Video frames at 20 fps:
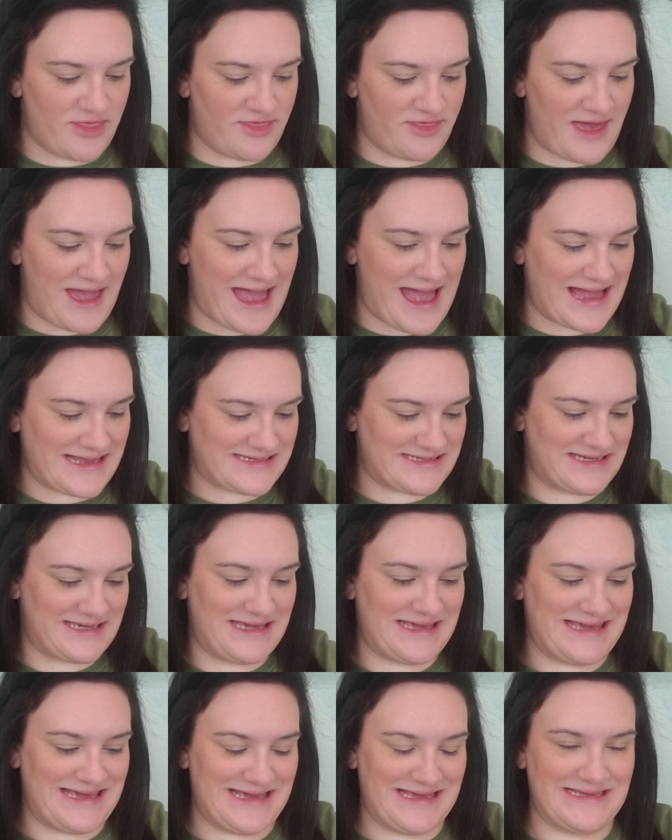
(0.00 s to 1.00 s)
that
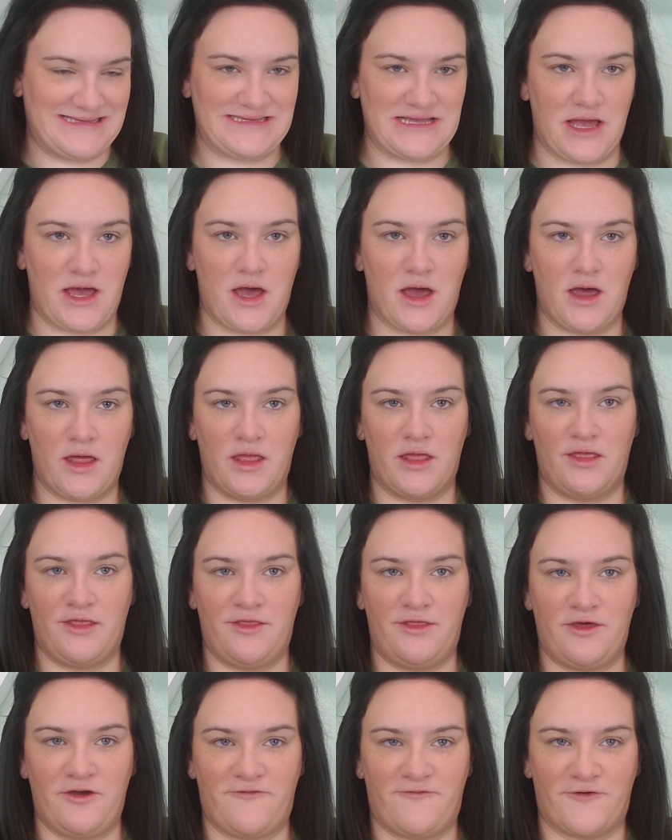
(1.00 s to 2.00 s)
is
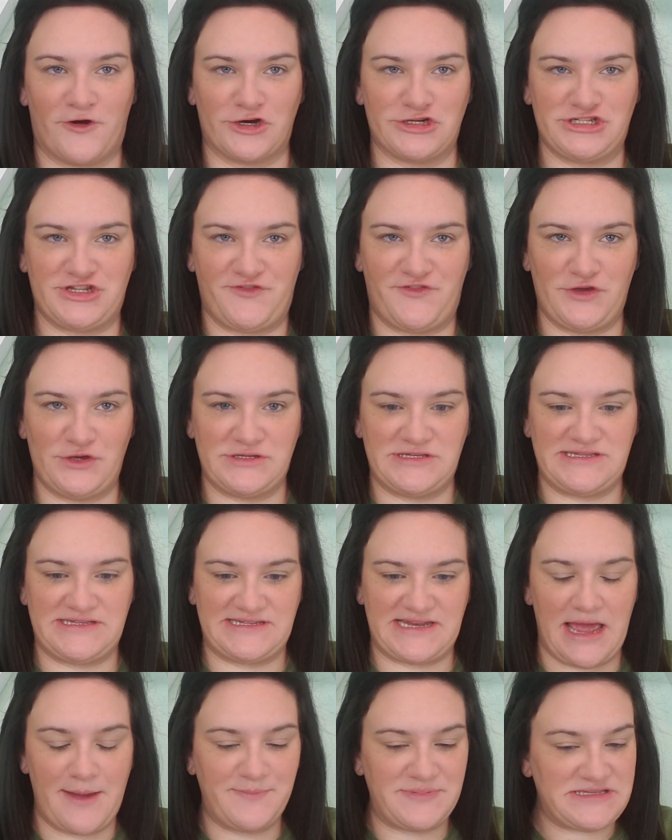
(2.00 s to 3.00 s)
the first few
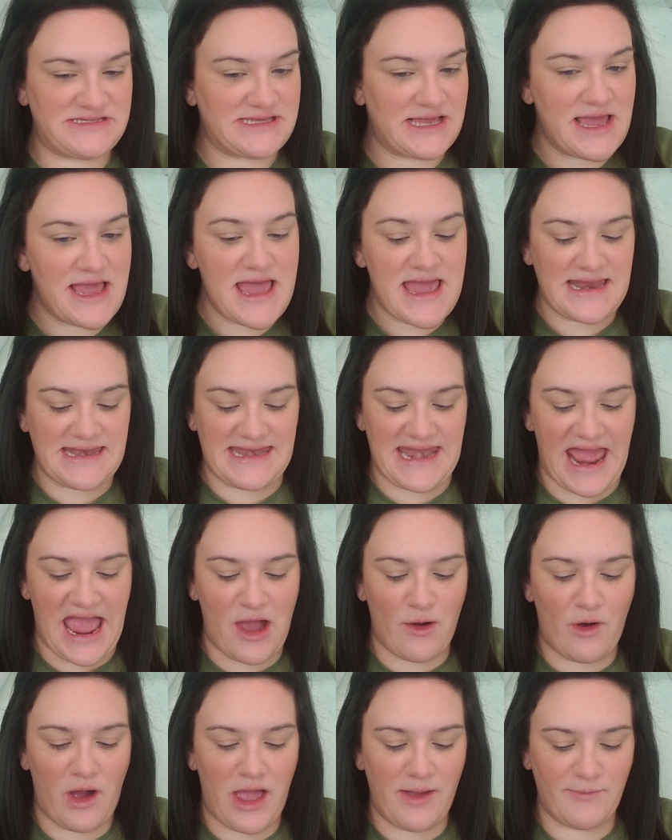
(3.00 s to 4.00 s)
steps.
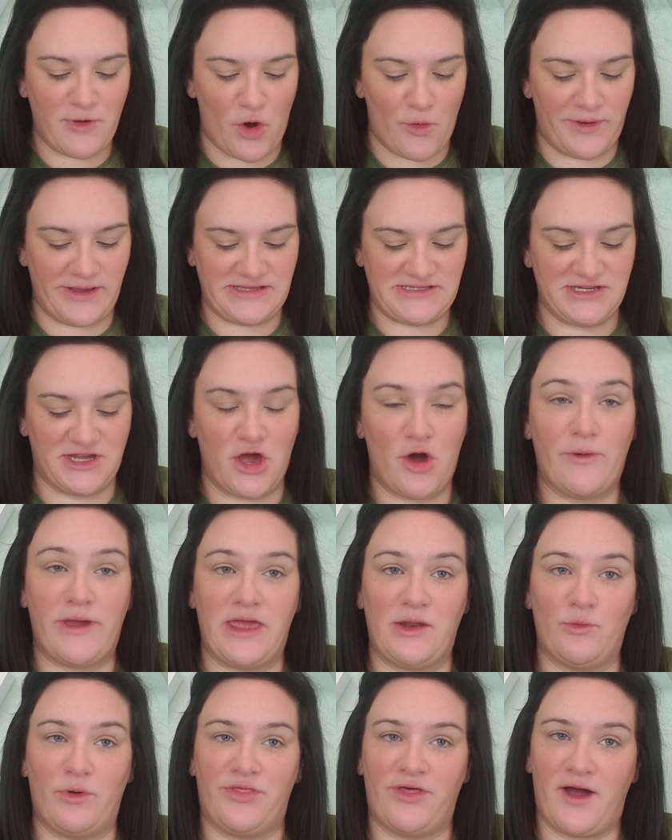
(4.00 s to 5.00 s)
Now I'm going to go
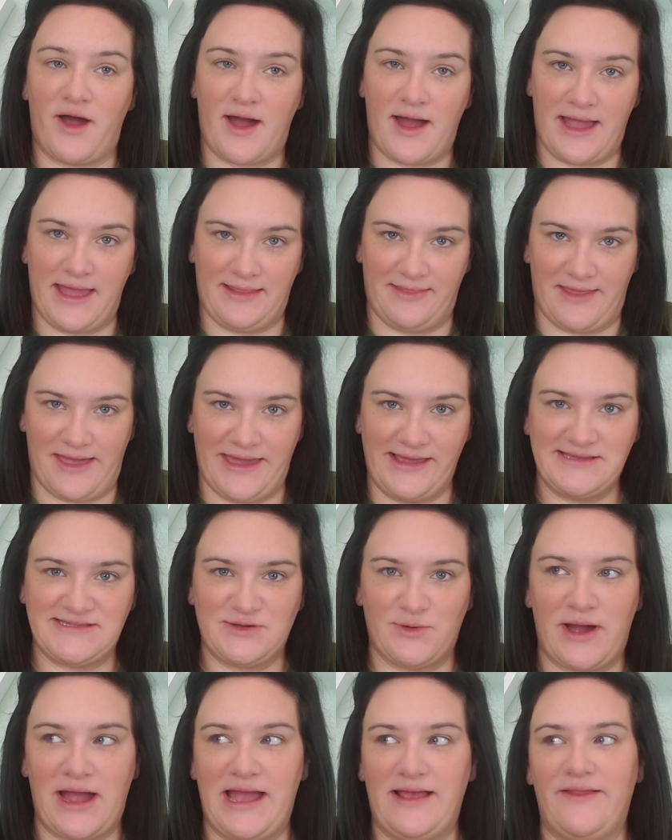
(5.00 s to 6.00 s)
in with highlight.
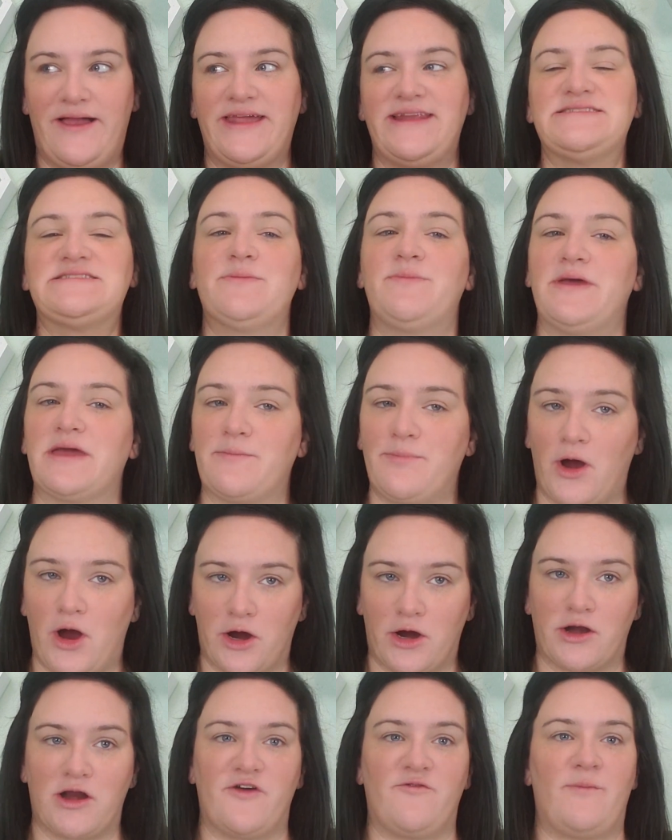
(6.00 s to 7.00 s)
So highlight is a big
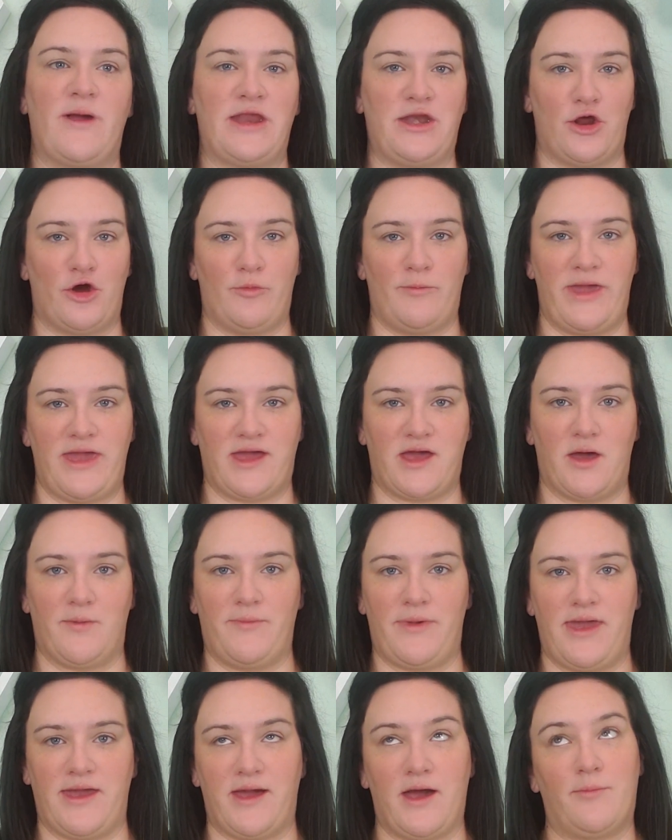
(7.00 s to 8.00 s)
part of my no
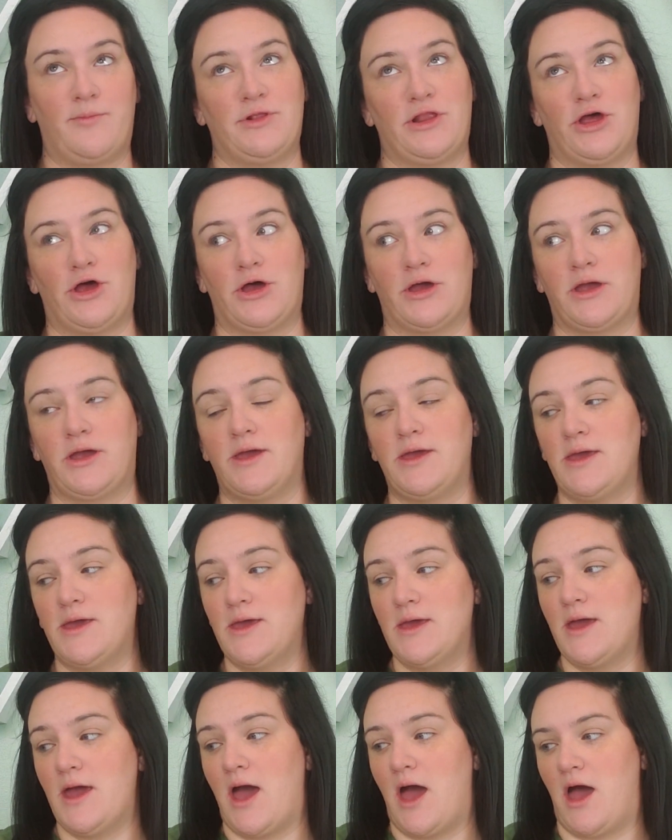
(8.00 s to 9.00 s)
makeup look.
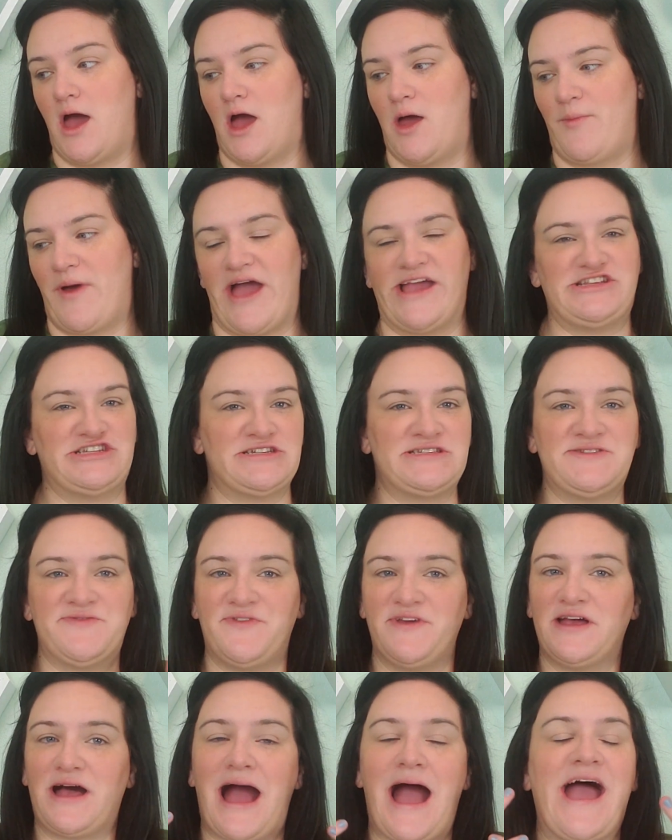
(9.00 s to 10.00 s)
I
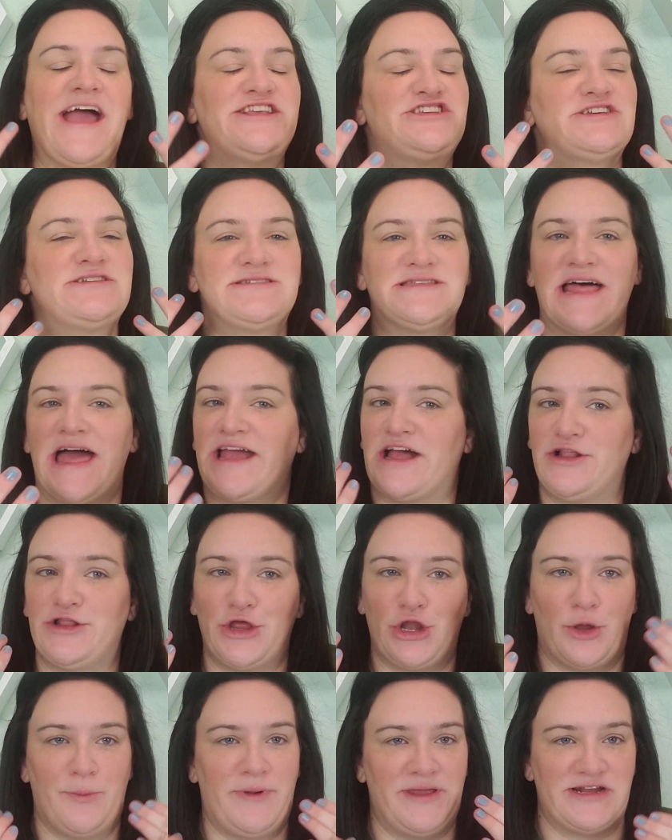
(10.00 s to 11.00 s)
just like a
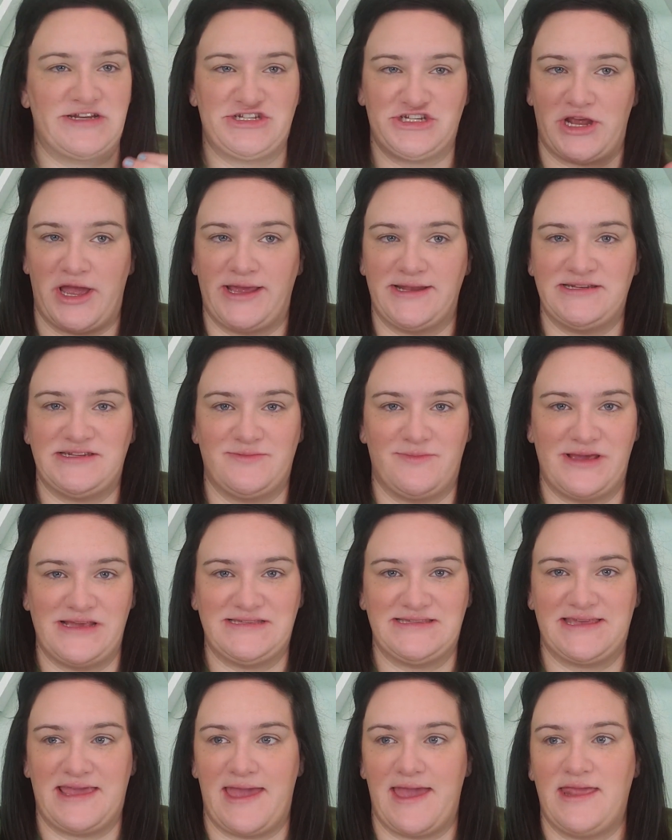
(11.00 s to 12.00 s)
little bit of shine to my
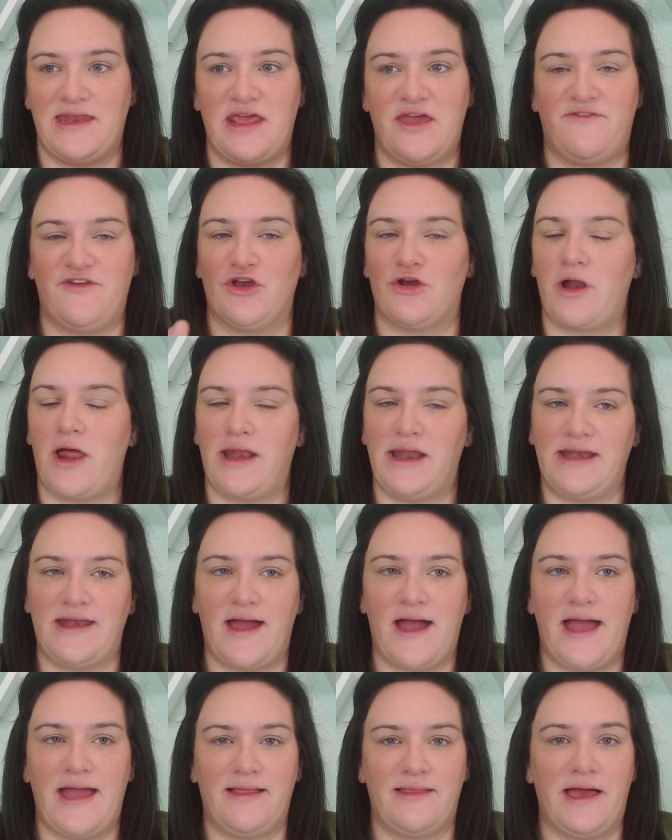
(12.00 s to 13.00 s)
skin. If you're not into
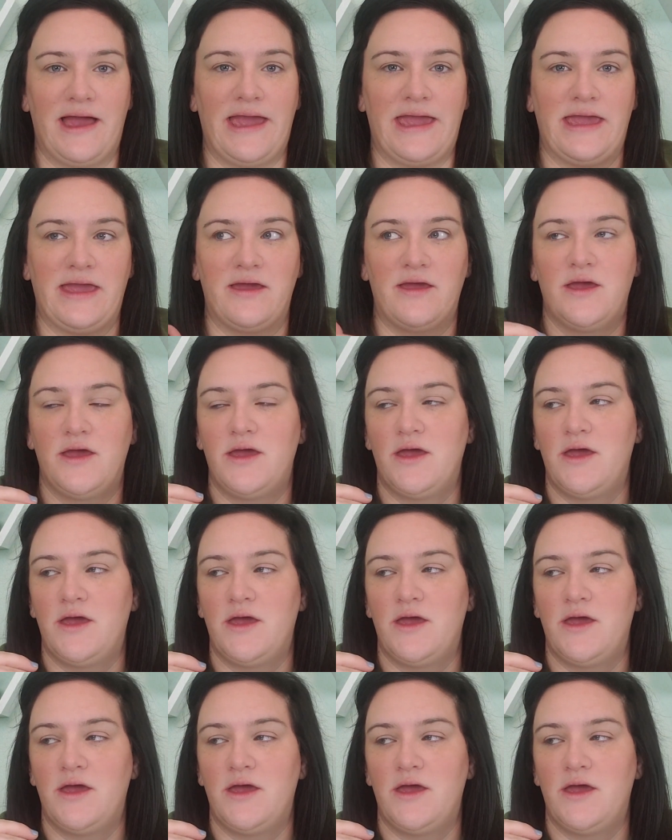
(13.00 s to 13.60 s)
highlight,